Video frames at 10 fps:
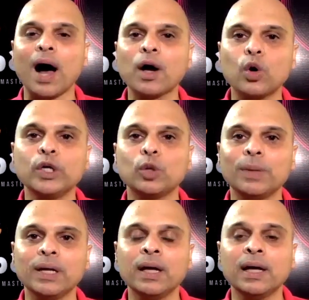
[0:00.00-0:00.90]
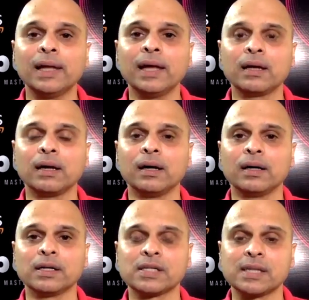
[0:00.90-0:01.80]
are going to be like
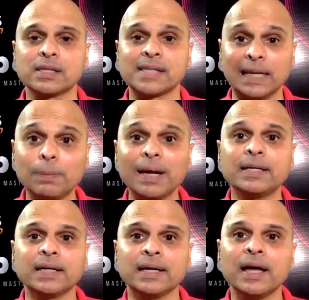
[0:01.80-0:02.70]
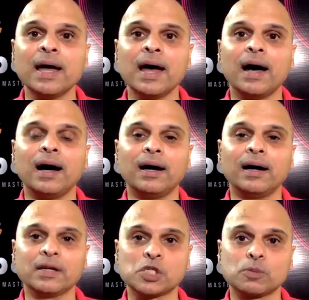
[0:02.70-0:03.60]
celebrated
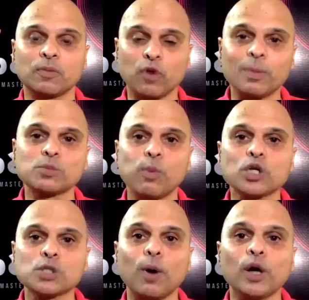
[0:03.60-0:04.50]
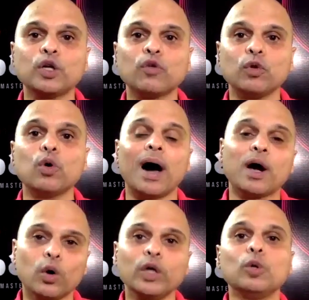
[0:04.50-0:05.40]
from a sports point of view are
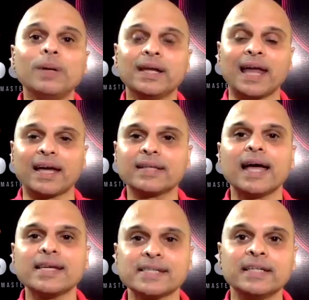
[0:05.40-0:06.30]
going to be recognized